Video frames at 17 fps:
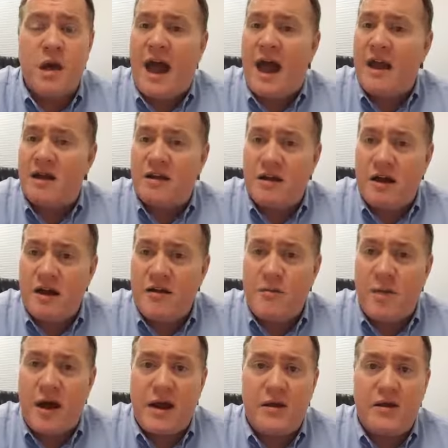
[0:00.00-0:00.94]
I had a client of
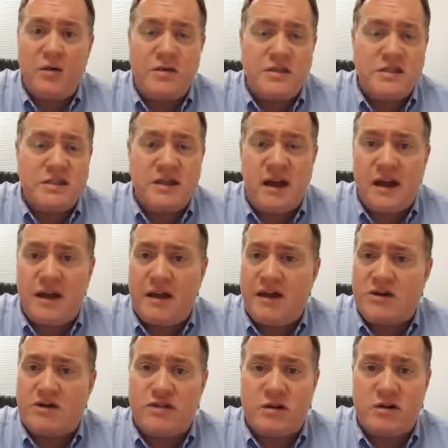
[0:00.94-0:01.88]
mine who was
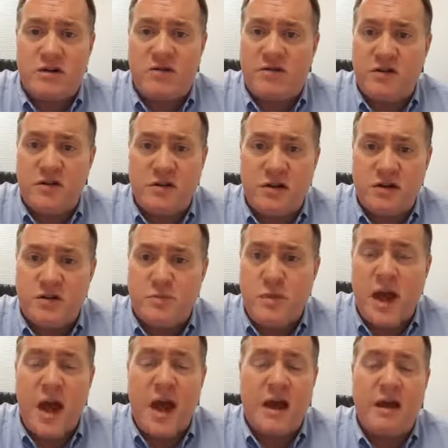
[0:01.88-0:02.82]
injured a few years
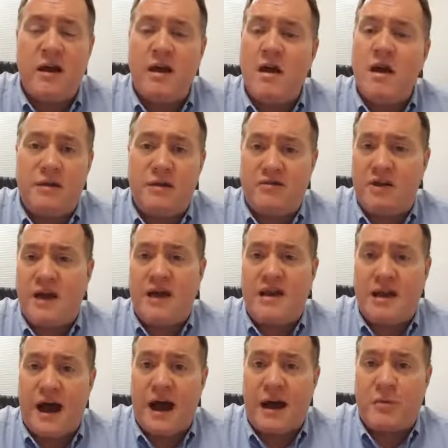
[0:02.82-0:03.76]
back lifting a
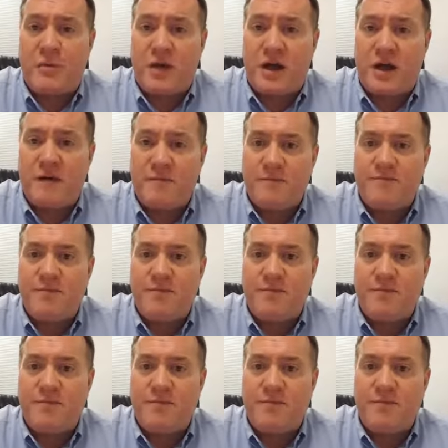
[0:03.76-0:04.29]
dock plate.